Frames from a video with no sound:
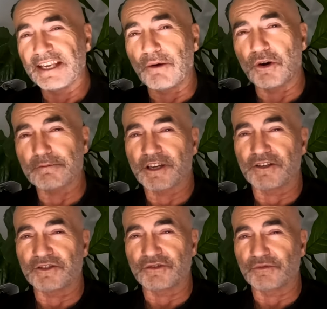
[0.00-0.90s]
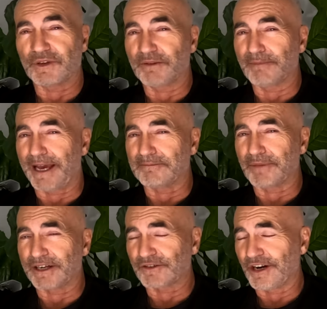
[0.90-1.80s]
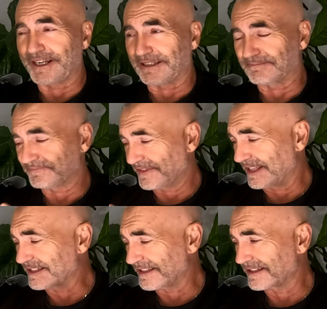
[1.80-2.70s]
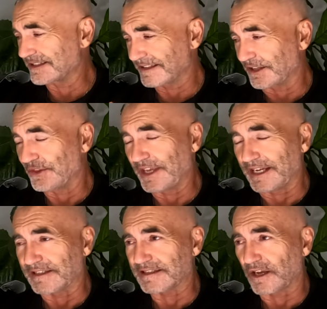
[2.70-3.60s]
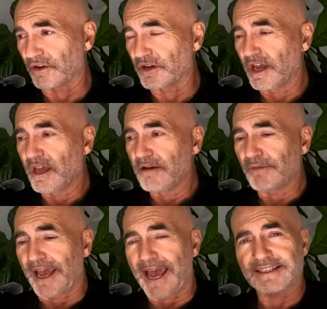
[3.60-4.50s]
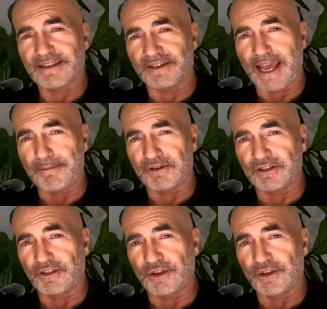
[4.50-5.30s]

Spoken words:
Now, what am I going to do with mountain bike riding? This is the thing. So my accident happened on